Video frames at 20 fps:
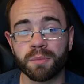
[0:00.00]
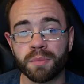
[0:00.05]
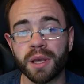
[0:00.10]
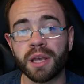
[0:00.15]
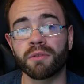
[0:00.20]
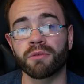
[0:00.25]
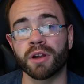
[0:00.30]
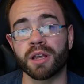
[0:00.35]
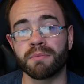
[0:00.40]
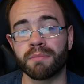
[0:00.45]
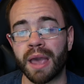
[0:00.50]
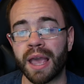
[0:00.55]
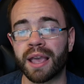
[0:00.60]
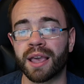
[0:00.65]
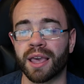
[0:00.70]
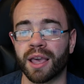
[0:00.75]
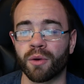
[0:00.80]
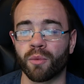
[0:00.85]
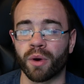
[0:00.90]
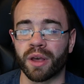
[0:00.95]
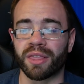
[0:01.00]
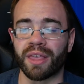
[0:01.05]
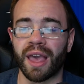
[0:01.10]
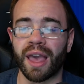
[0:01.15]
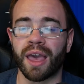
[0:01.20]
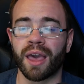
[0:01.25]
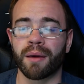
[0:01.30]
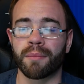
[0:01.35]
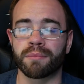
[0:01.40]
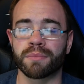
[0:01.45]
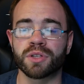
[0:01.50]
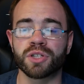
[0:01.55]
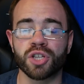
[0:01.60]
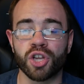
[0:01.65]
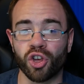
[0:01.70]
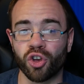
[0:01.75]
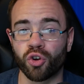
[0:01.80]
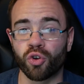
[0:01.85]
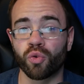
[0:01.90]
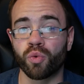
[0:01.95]
be remaking with
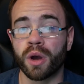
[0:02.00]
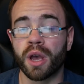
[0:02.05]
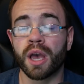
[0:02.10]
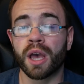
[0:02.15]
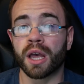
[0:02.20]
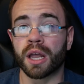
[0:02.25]
M2.